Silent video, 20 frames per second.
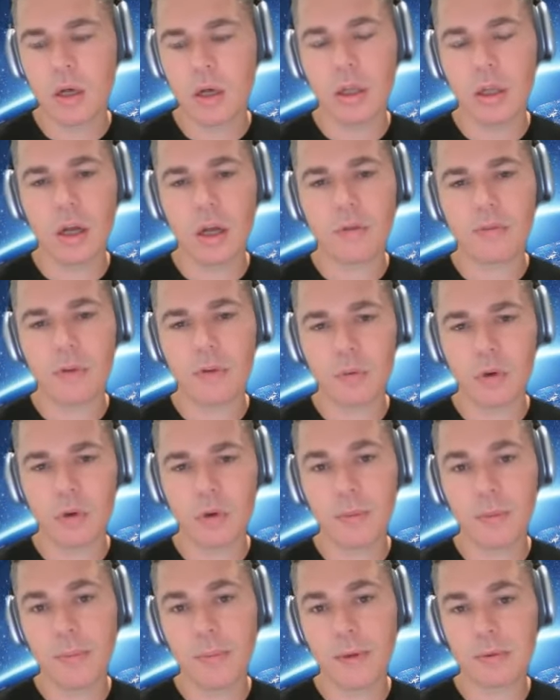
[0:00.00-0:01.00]
uh, a lot of our
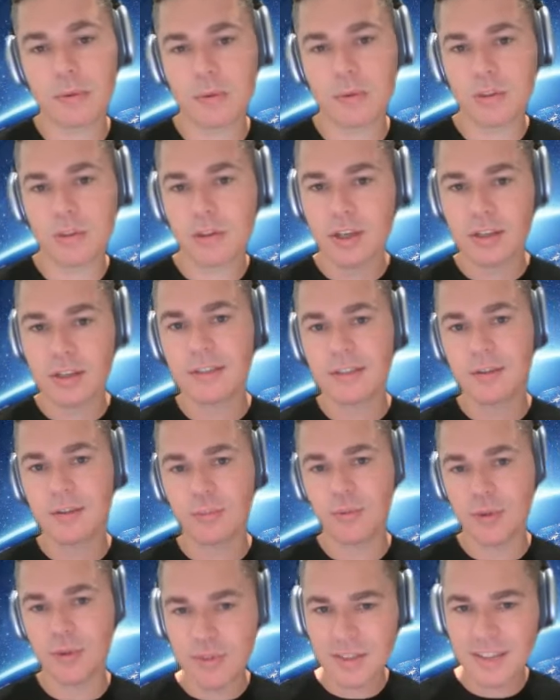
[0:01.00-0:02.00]
roadmap, as we discussed in
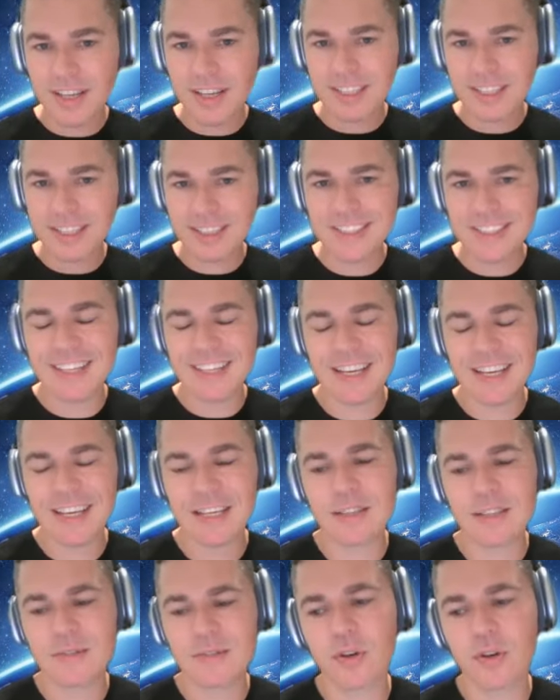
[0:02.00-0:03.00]
the previous section,
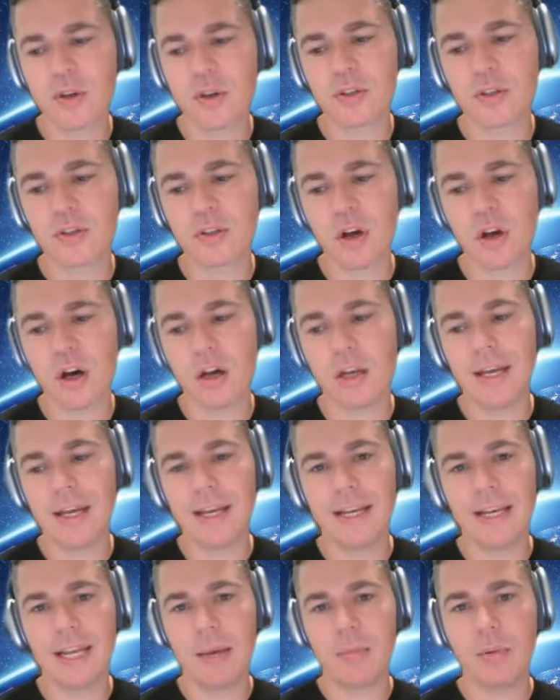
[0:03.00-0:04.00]
is focused on
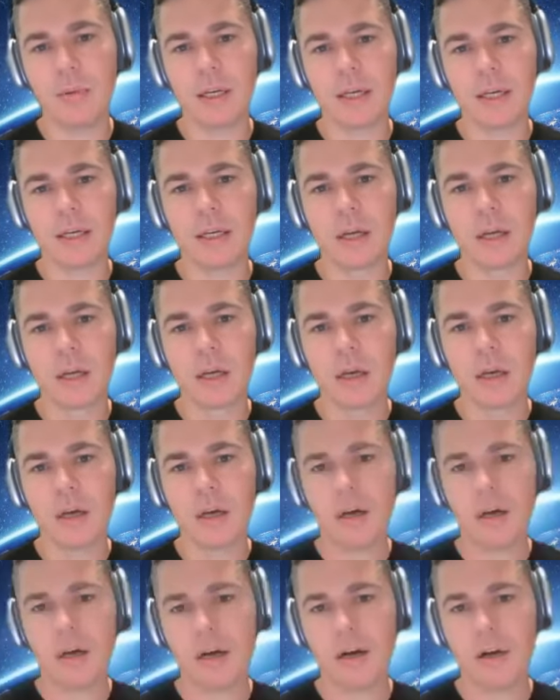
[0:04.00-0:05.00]
enabling
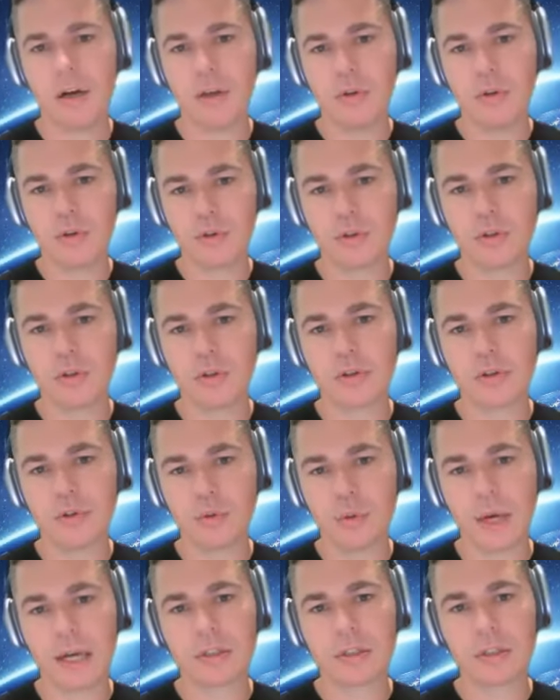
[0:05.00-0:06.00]
uh, users
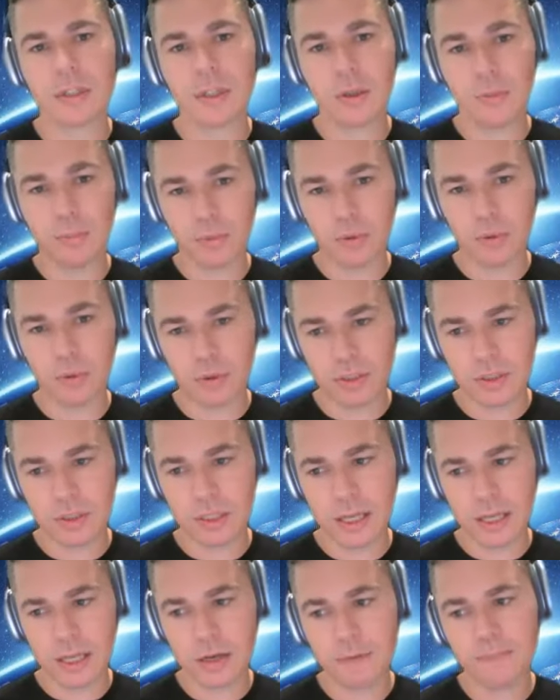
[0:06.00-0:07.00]
to actually compute
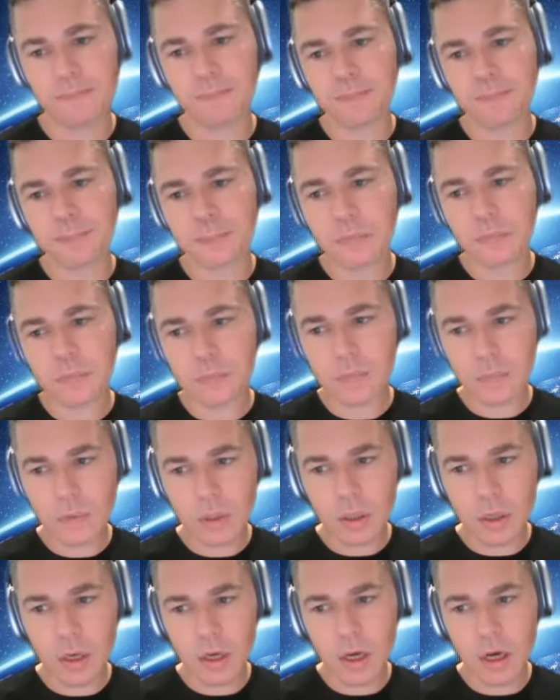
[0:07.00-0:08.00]
the data.
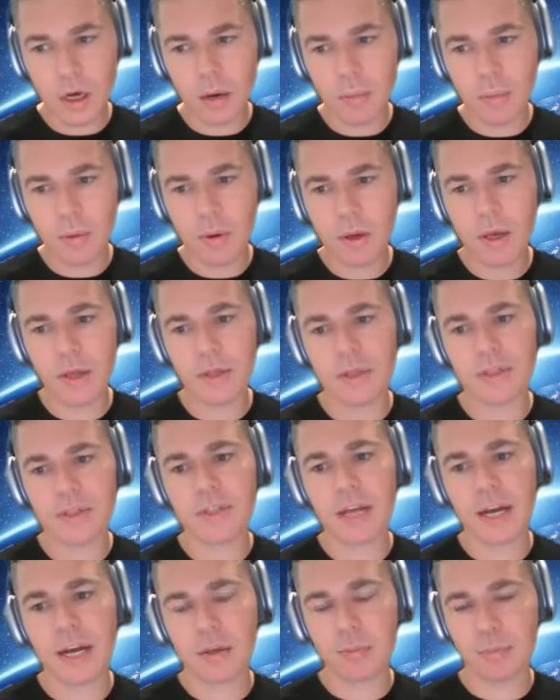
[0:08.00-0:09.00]
Um, and the
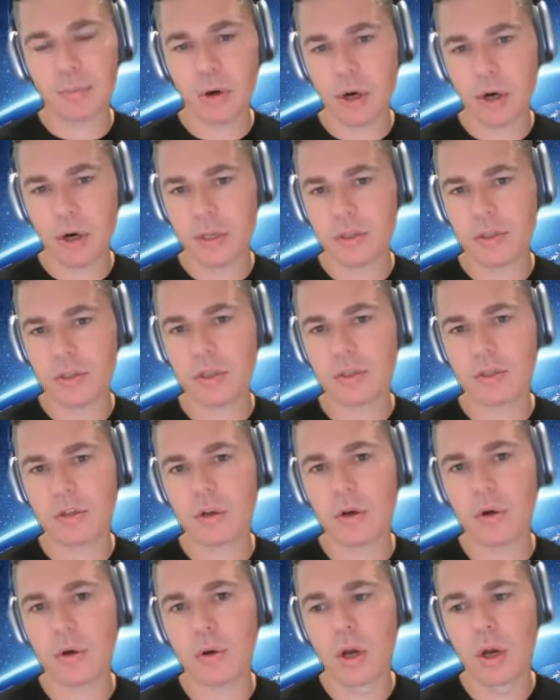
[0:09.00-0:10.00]
second part is
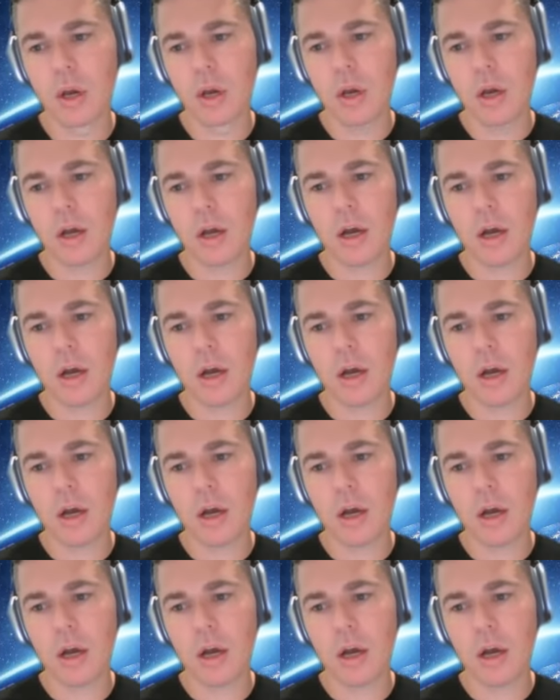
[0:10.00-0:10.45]
also